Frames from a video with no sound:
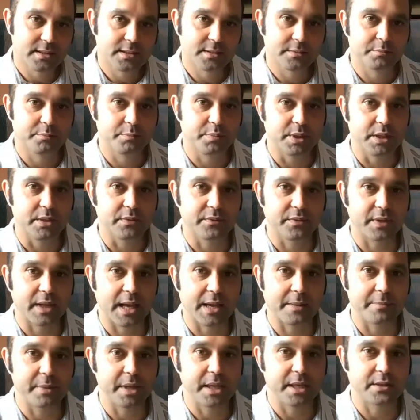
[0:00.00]
B
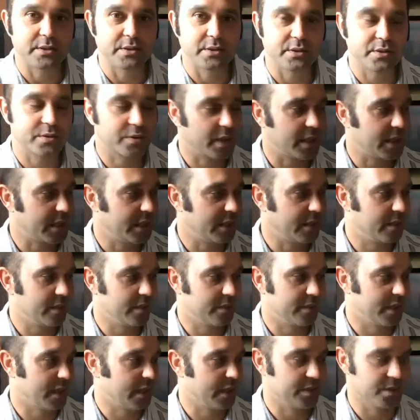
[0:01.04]
flat major is right here,
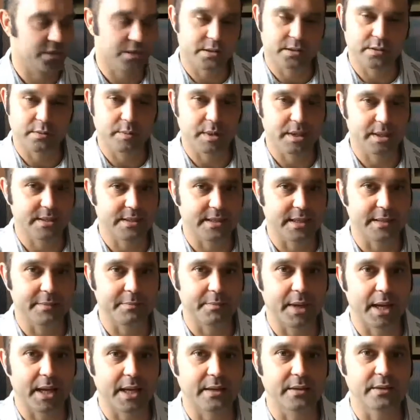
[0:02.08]
and then I just do my same
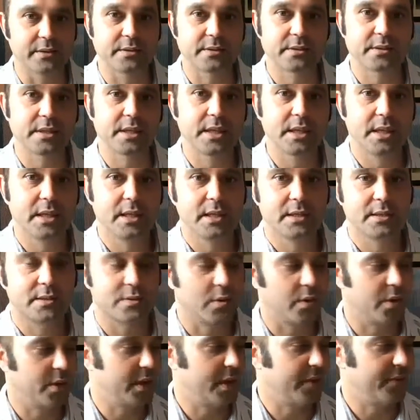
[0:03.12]
patterns. So
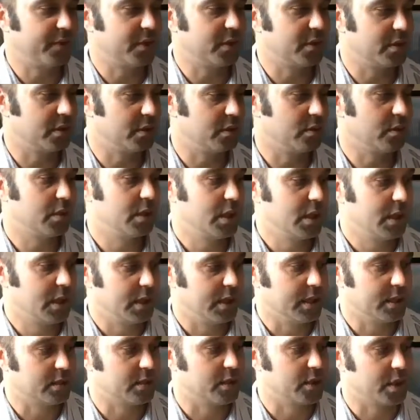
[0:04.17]
all you have to do
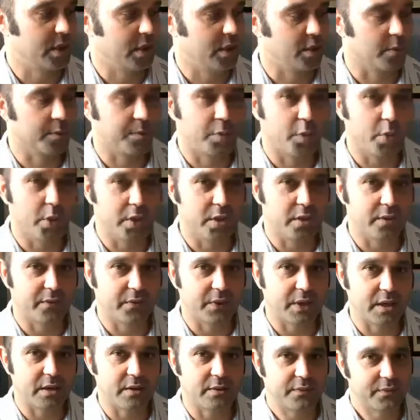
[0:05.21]
is look at your pointer
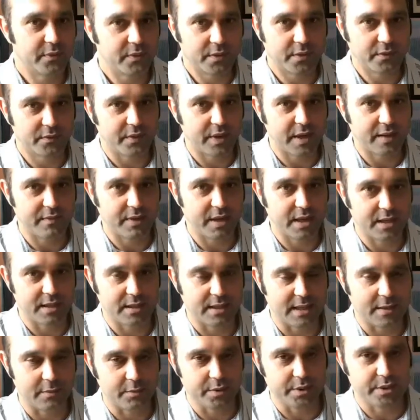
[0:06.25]
finger for the 5/8, and
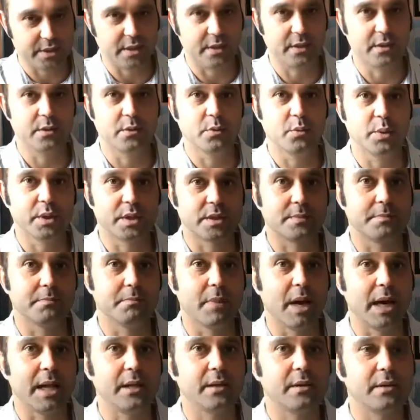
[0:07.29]
that will tell you which
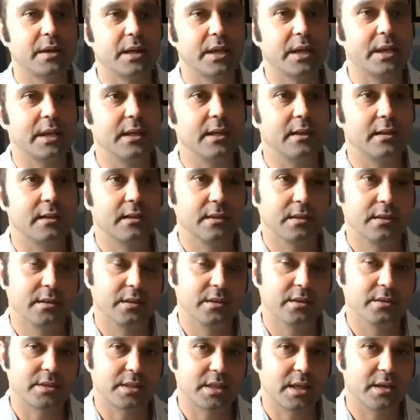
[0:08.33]
minor key
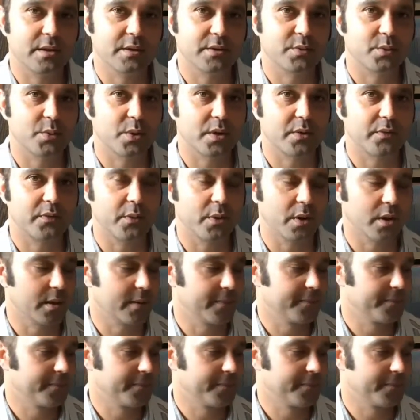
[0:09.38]
your scales work for.